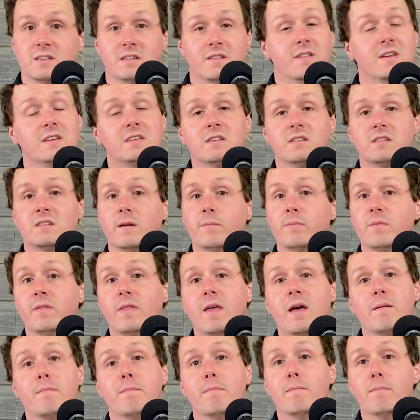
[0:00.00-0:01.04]
And this is something
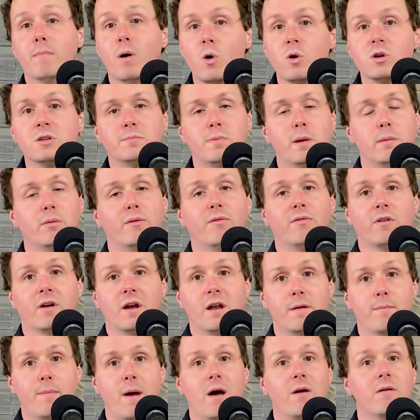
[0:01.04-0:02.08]
that most people forget
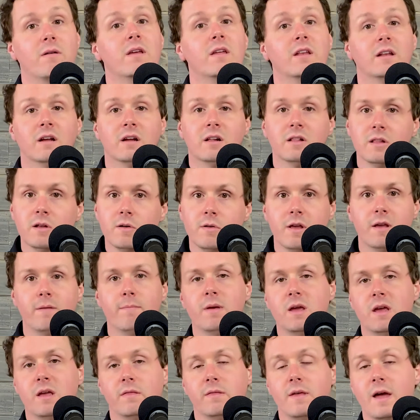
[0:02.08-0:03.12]
about, including
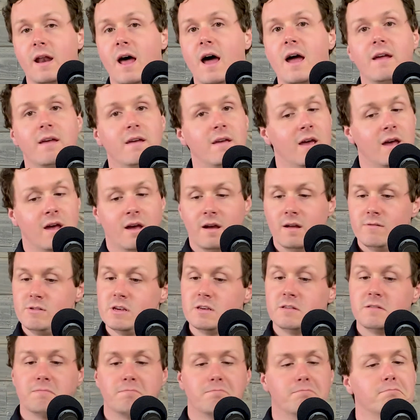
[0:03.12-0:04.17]
me, that I
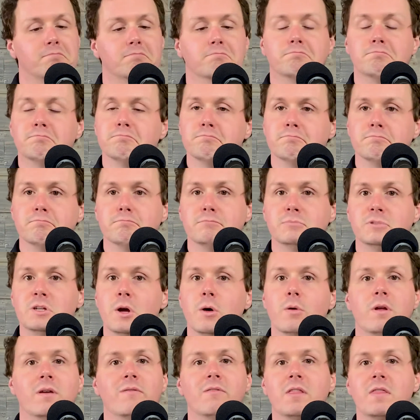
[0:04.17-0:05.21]
just
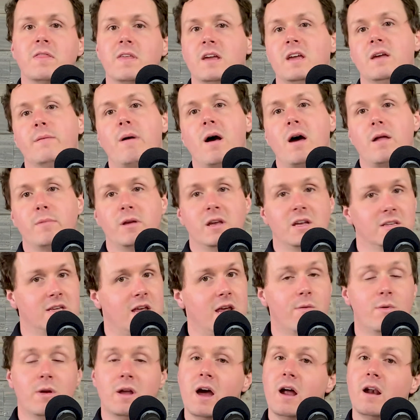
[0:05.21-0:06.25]
don't even think about it because, hey,
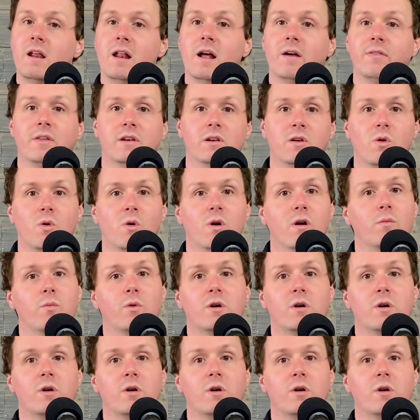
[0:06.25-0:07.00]
we got it out the door, we're